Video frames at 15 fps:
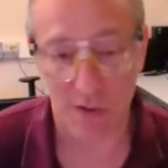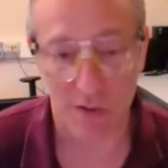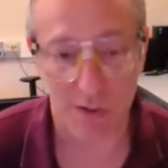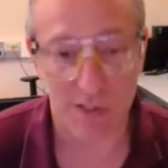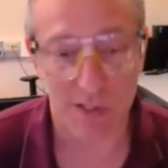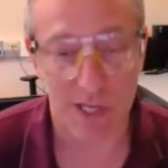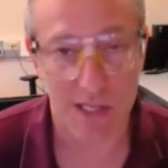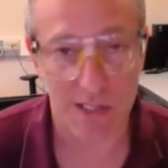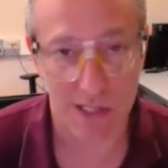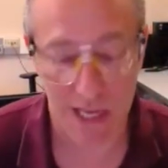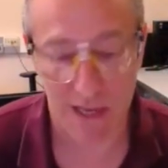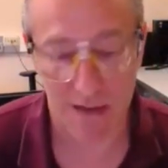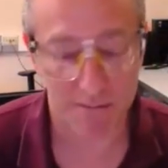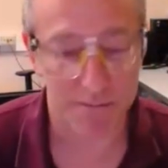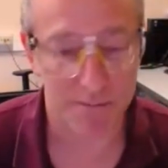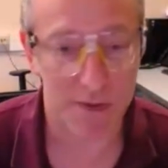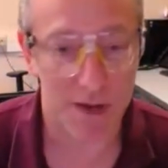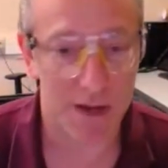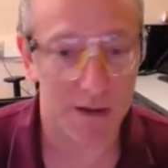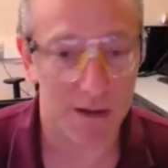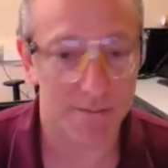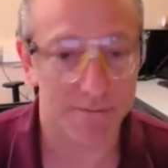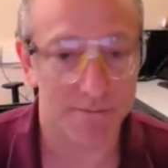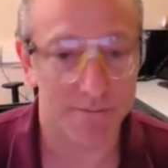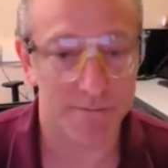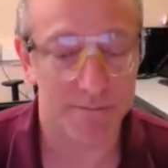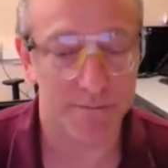used as a um,